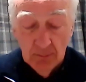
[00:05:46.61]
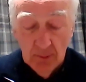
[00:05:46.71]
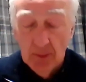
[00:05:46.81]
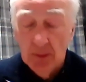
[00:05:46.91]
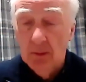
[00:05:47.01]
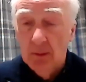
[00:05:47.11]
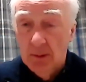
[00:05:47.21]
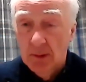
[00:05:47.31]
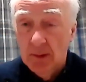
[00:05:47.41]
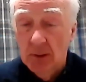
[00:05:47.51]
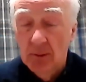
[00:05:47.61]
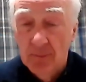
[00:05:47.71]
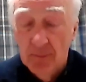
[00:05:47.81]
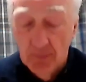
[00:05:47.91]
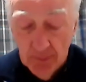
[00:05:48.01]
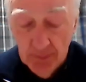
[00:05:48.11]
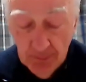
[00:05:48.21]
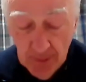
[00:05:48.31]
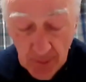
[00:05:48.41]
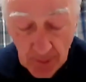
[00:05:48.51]
rather than so often
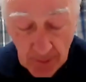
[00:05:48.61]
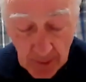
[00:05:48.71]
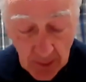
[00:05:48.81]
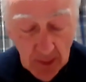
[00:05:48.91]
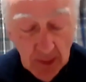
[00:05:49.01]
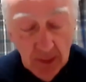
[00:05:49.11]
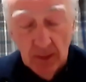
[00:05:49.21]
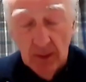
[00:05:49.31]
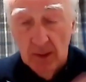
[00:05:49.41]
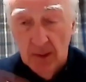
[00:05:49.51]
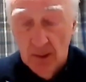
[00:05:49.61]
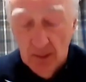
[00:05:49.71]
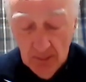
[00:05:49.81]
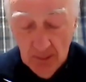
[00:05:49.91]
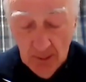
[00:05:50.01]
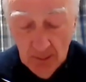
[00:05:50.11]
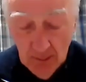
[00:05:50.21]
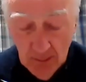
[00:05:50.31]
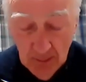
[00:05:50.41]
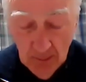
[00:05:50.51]
people think that it's the, it's uh,
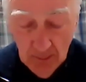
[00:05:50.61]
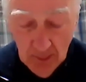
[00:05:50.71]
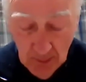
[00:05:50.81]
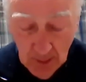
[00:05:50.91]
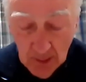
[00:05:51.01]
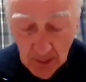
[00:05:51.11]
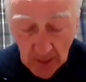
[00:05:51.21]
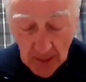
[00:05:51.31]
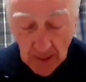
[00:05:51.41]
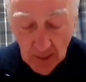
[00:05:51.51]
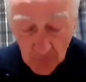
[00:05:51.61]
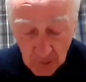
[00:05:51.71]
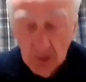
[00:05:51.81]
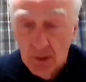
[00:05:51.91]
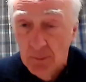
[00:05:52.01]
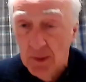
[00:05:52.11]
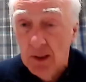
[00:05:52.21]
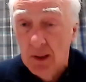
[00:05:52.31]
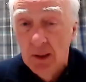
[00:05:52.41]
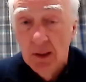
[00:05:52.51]
the, the, the, kingdom growing
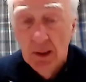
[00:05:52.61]
big,